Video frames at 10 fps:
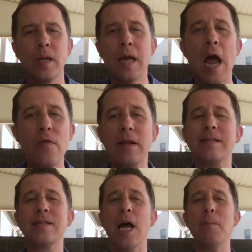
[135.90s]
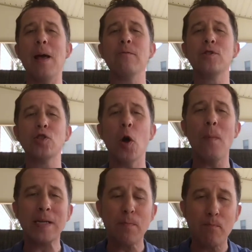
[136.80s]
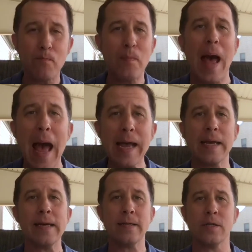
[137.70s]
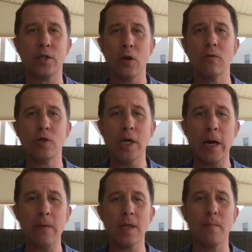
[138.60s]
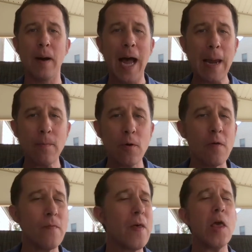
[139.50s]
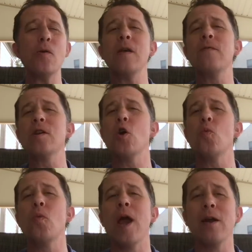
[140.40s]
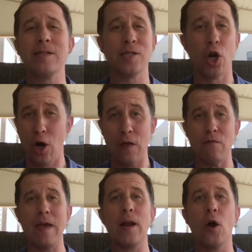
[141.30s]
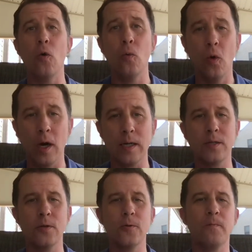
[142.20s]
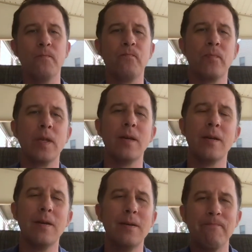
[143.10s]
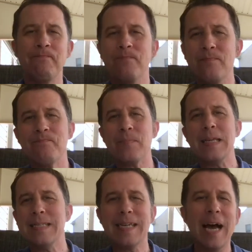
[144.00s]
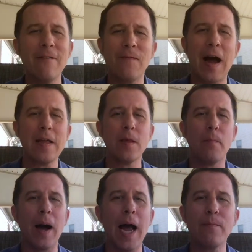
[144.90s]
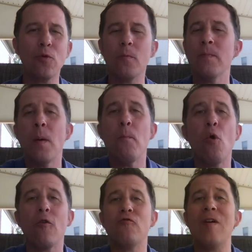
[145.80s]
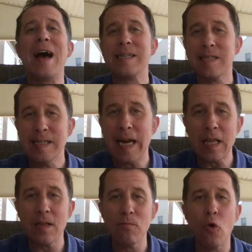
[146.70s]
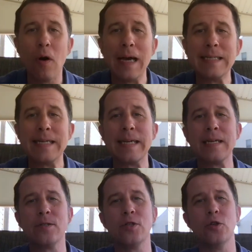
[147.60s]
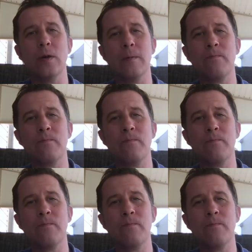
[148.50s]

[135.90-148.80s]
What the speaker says: And then some have so much baggage associated with the Bible that they don't even know where to start and they don't want to. You see, I find the Bible more fascinating the more I dig into it.